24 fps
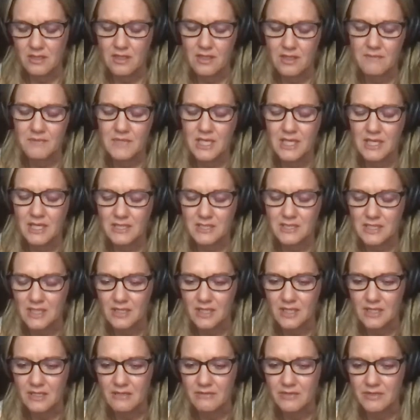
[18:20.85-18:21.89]
I mean, I guess I
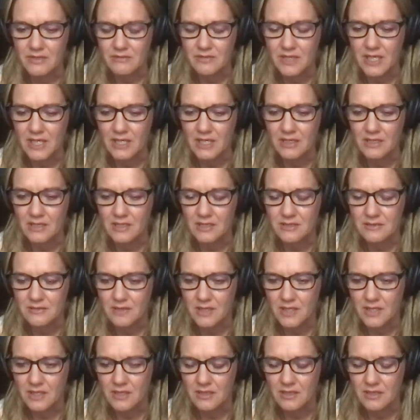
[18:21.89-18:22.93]
thought he was right. That's
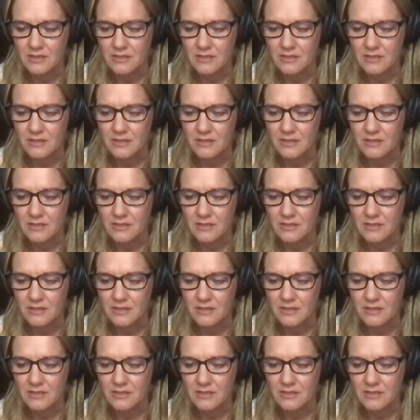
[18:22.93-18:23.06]
why.